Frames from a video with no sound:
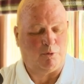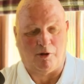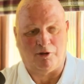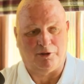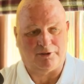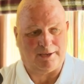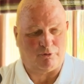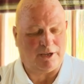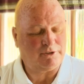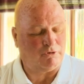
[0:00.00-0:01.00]
We weren't in the
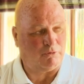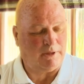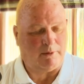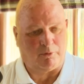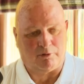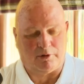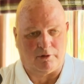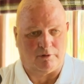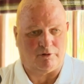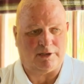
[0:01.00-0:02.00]
same dressing room then, we were in
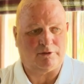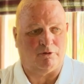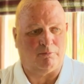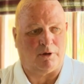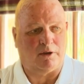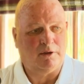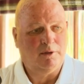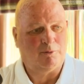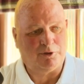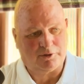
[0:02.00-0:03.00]
another dressing room, but
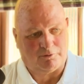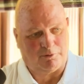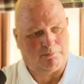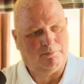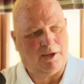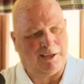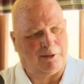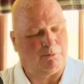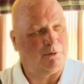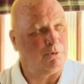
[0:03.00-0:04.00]
we used to have to
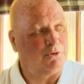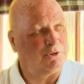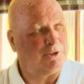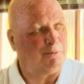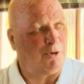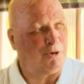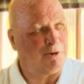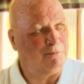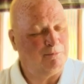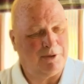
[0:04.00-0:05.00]
hand them the boots in the
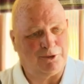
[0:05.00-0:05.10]
morning, mm-hmm.